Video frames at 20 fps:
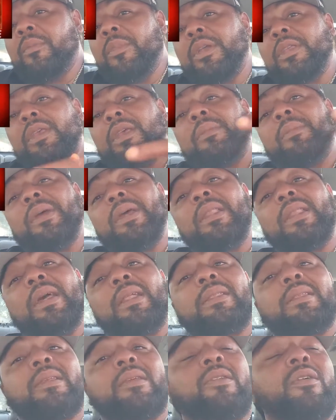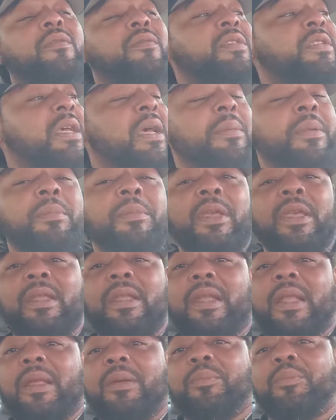But yeah, man, not to get off topic,
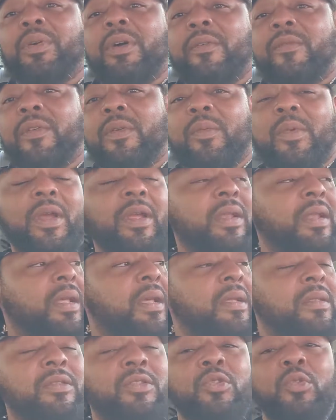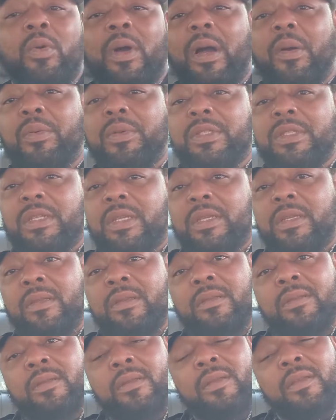man, it ain't puffing right now. 2 hours
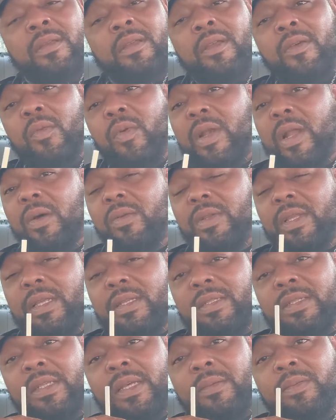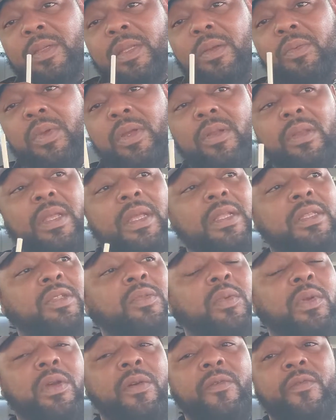in, without that subsidy, we only at
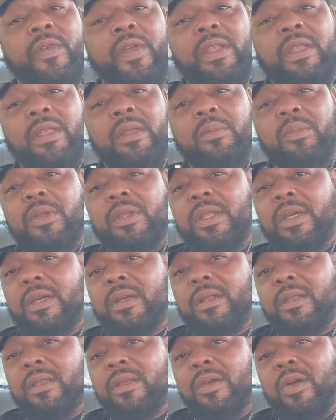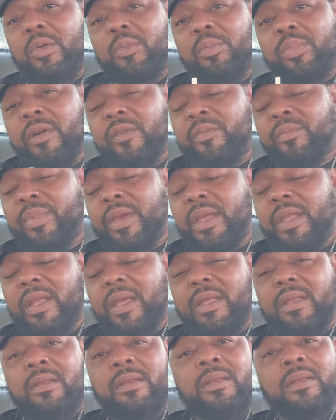$12.50. But luckily, GoPuff pay
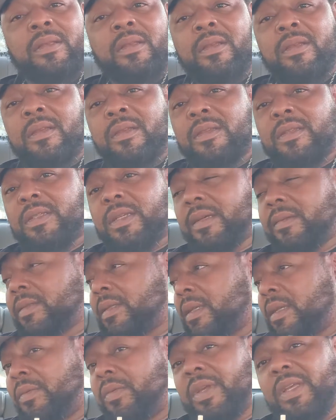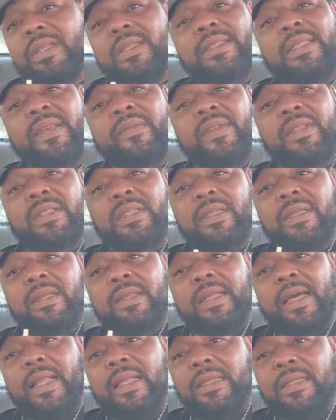that subsidy. We at
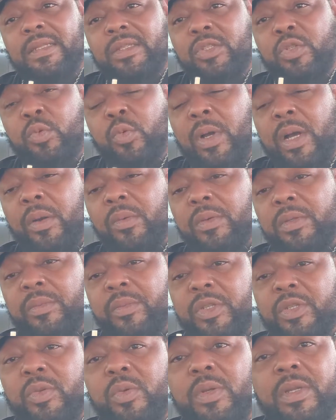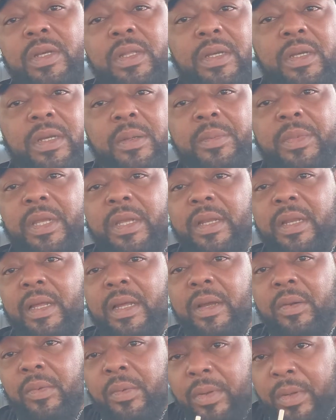$17 in 2 hours. I'm gonna do another update in an
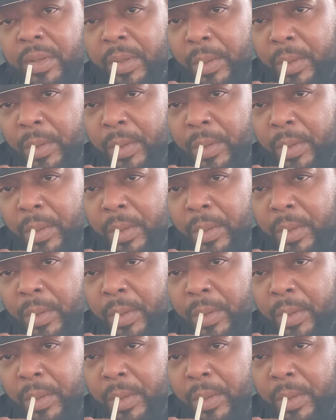hour.